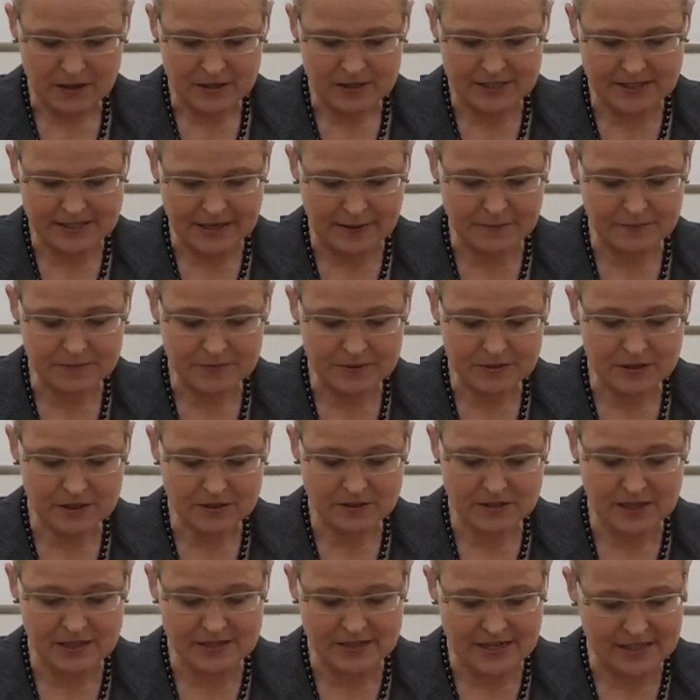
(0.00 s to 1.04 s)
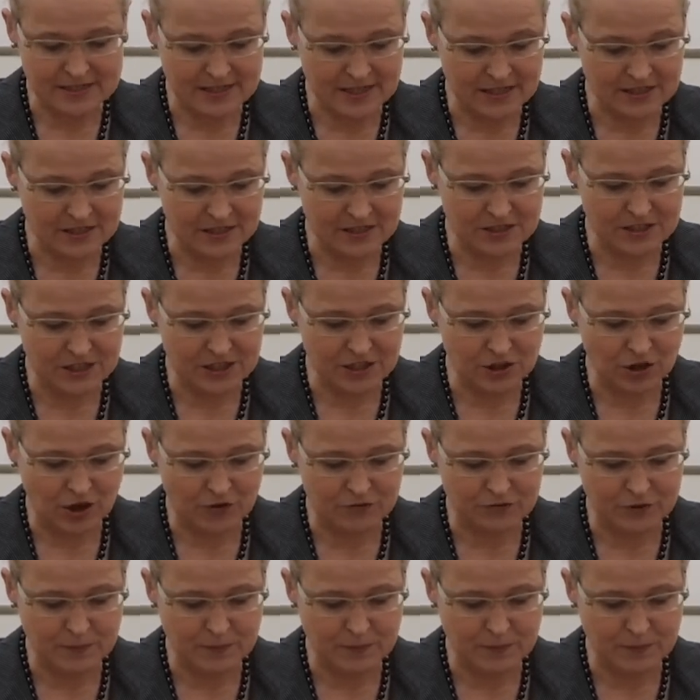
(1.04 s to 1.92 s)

stems the necessity of